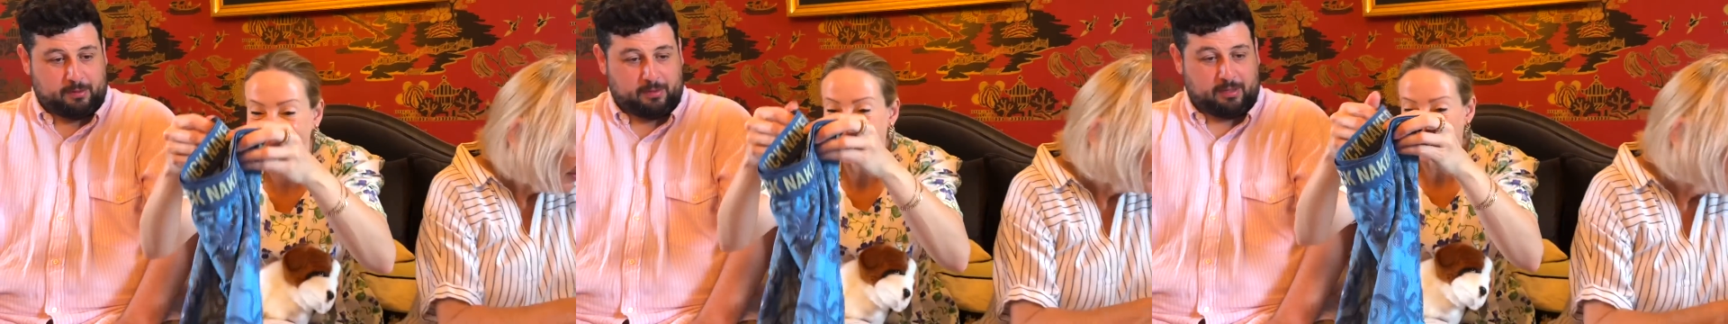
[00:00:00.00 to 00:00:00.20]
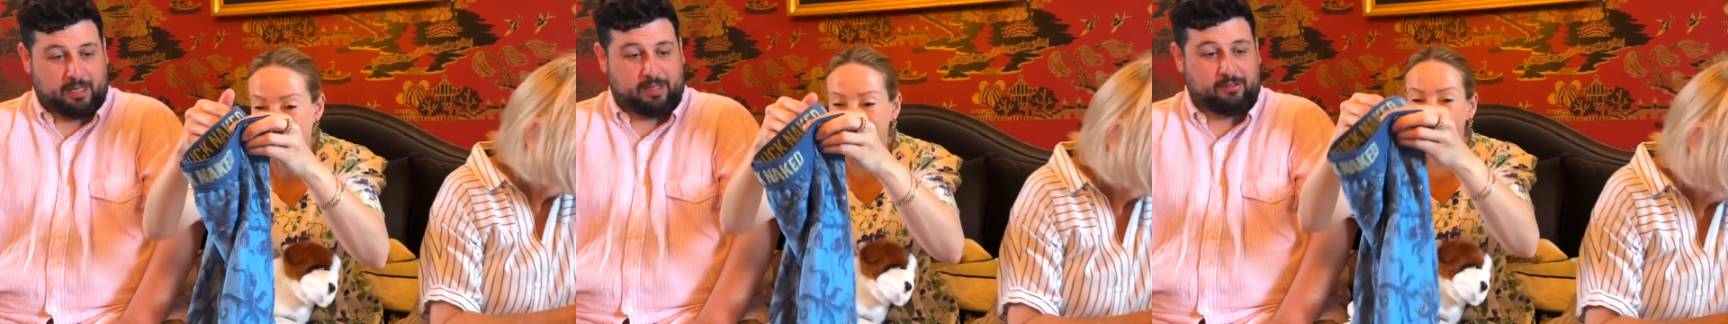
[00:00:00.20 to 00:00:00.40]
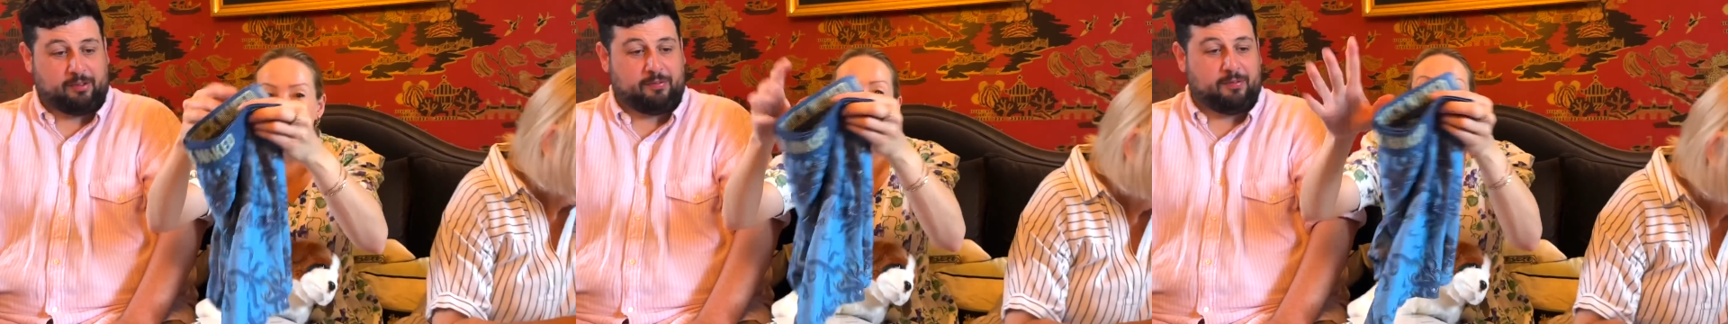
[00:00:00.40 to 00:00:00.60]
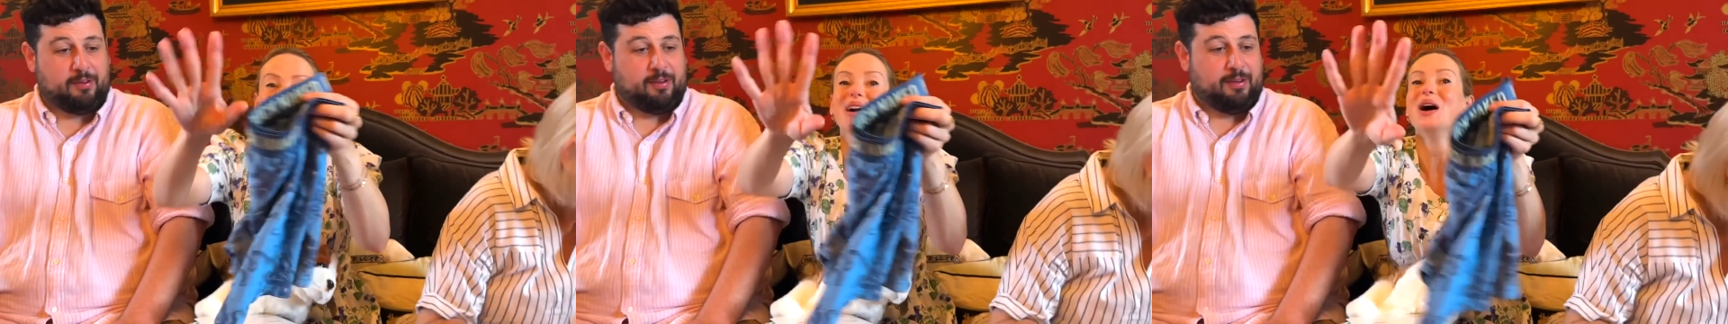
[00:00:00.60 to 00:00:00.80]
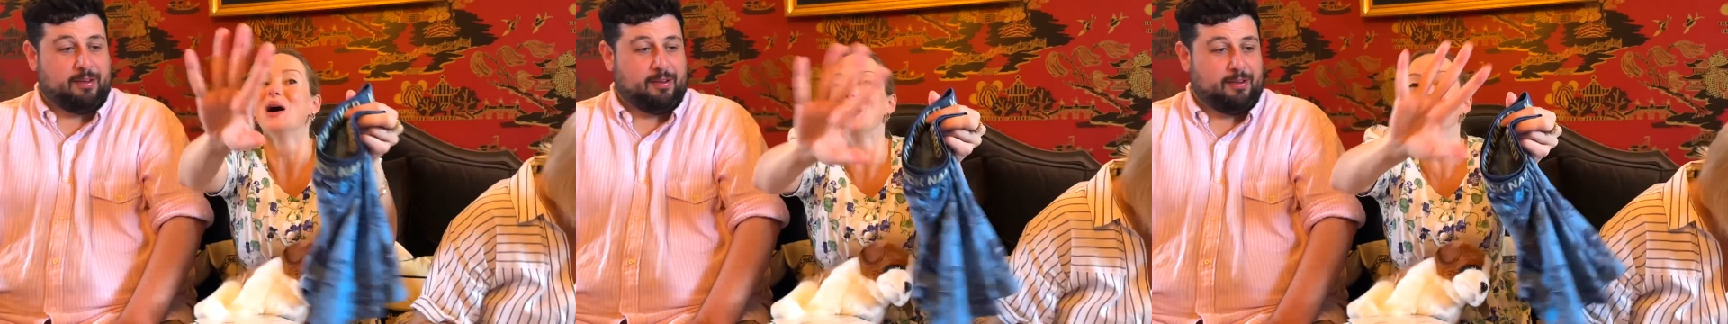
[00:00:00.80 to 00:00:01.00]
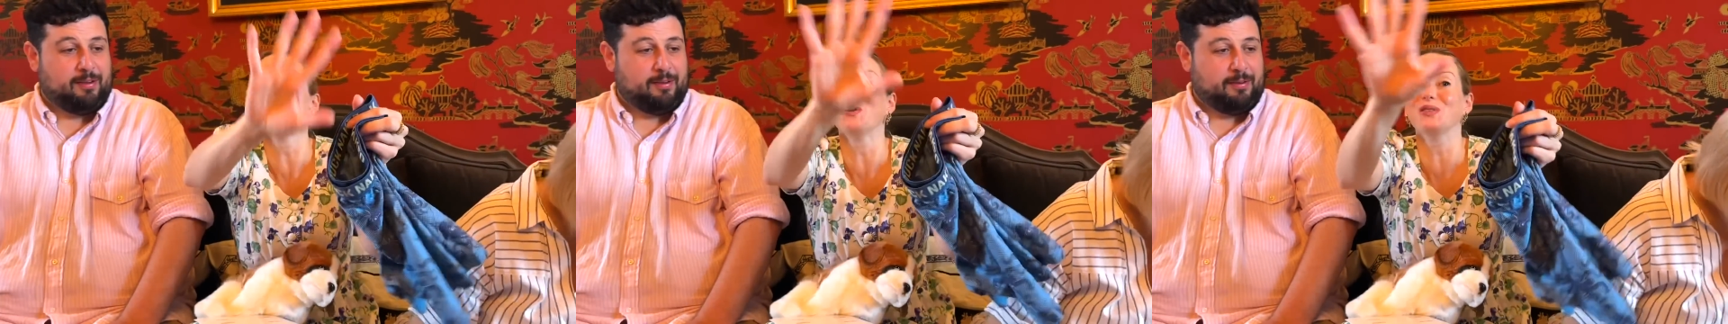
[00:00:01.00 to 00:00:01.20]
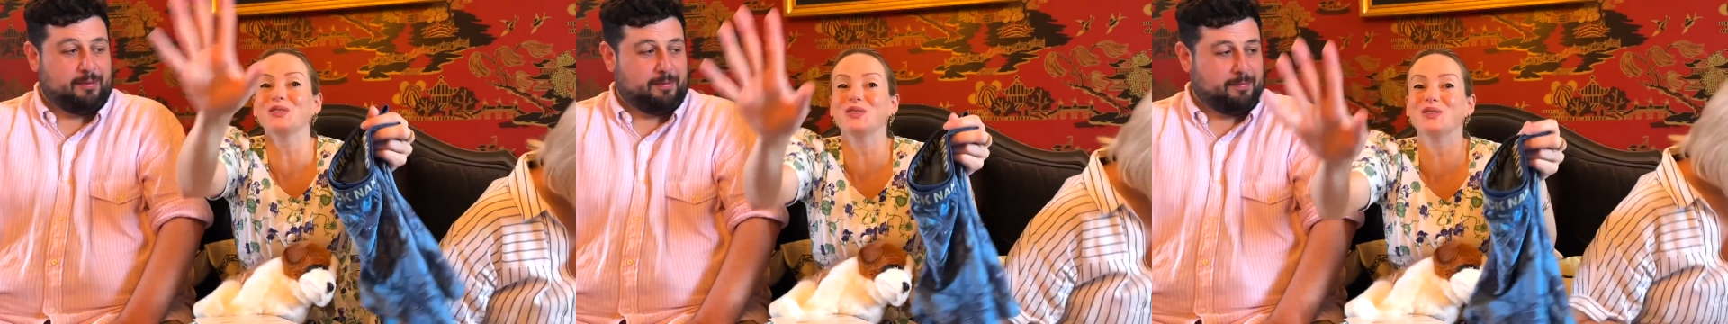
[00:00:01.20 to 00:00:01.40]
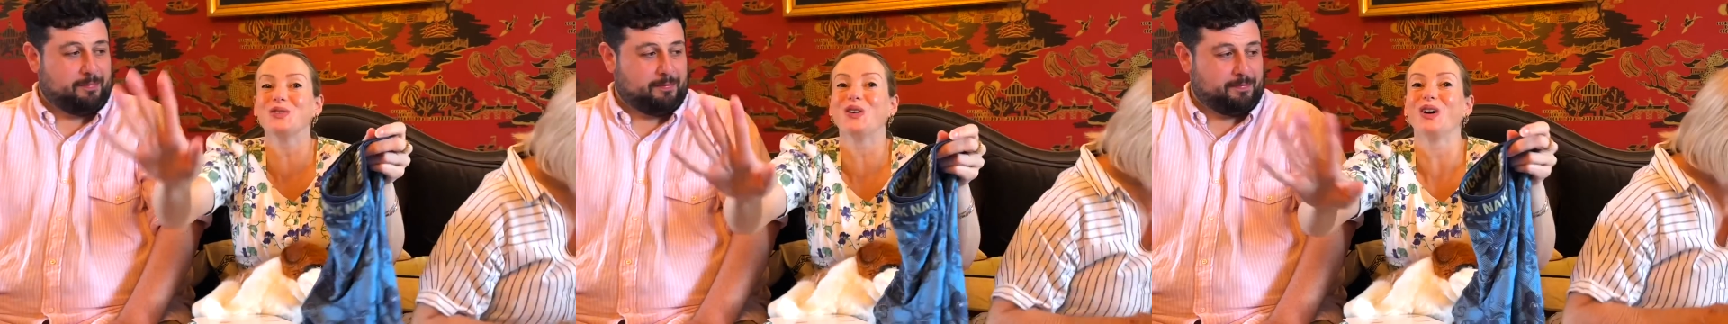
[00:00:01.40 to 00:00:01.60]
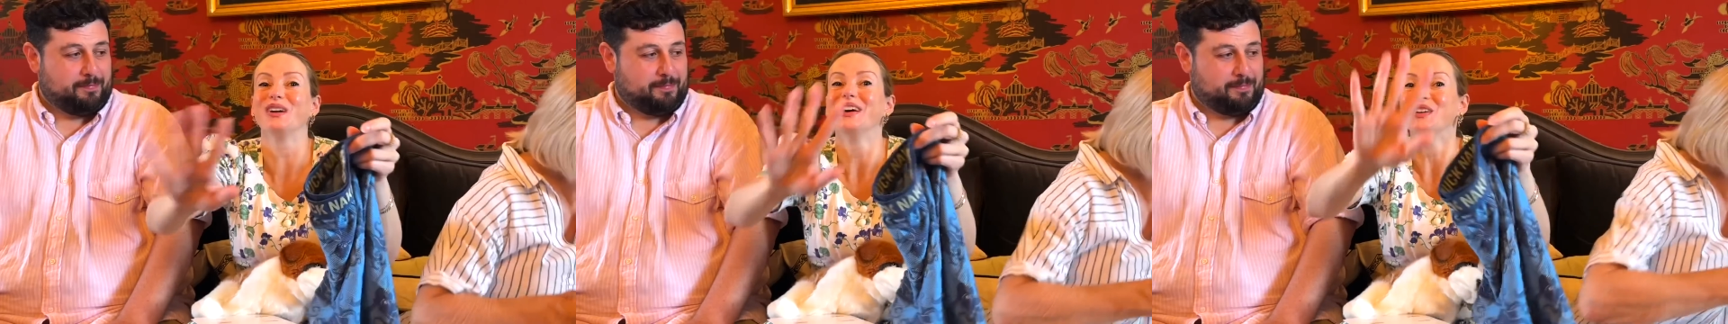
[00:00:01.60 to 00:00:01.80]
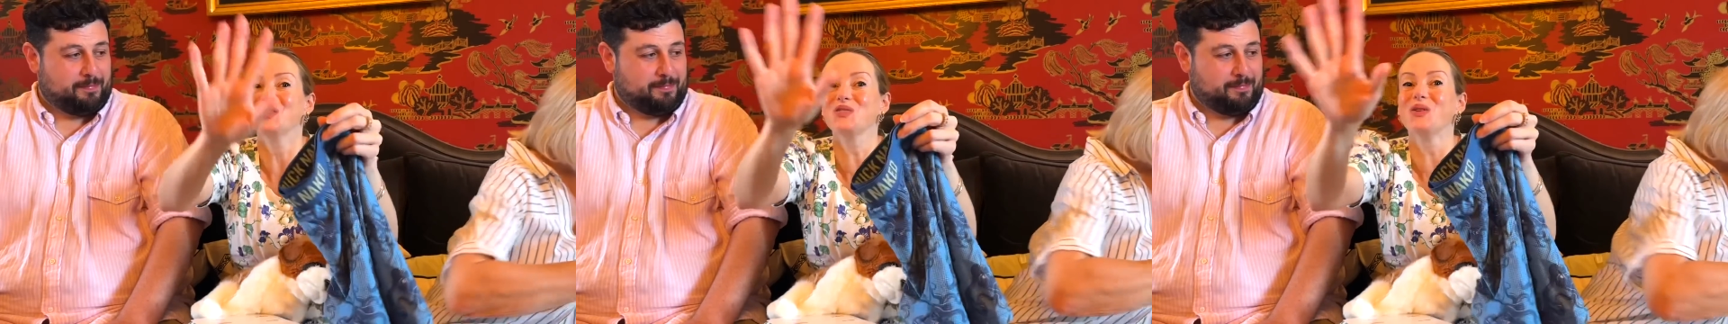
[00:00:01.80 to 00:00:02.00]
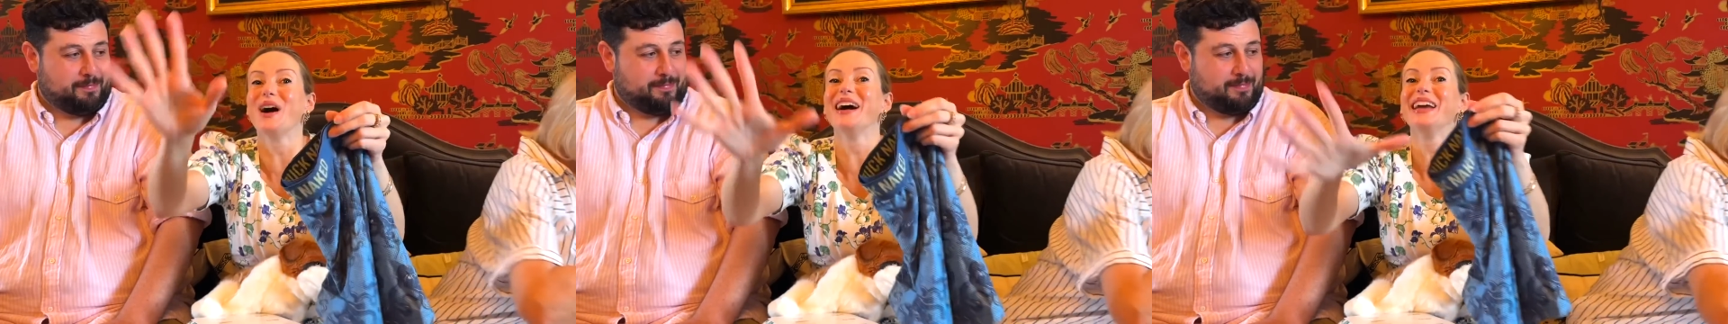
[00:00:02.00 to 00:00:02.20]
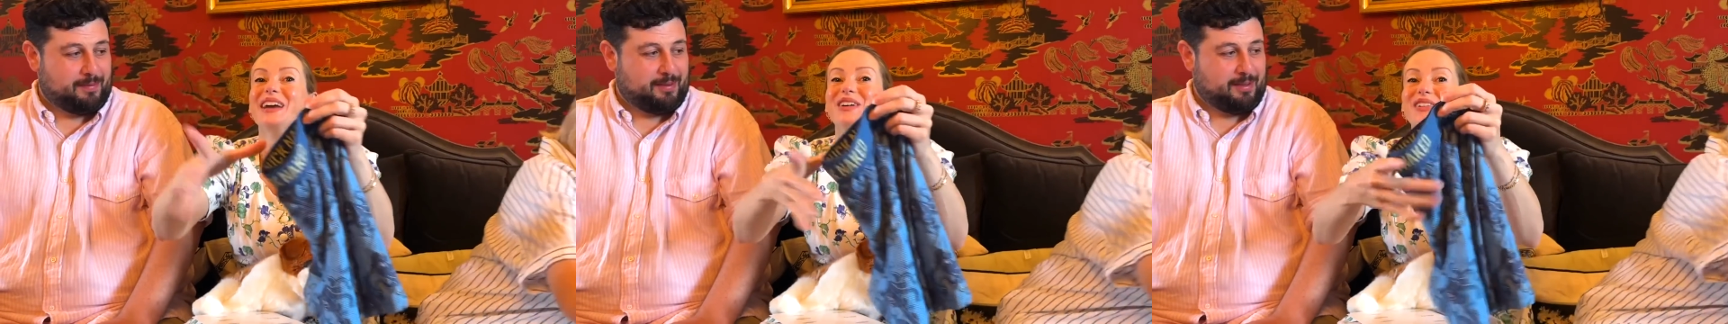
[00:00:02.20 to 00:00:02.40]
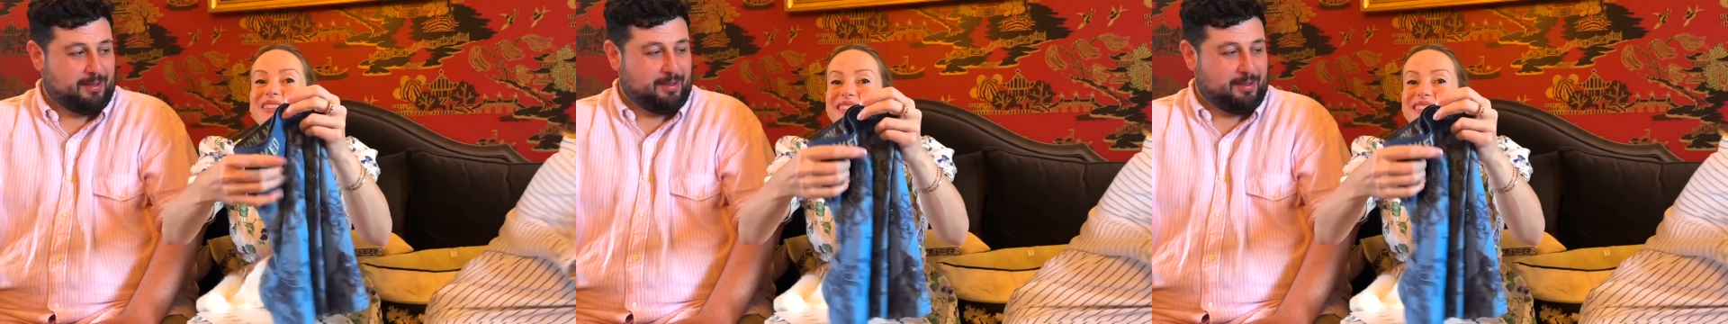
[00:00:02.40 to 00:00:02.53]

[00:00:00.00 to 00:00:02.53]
Speaker 1: you can have a, a, boxer short trying on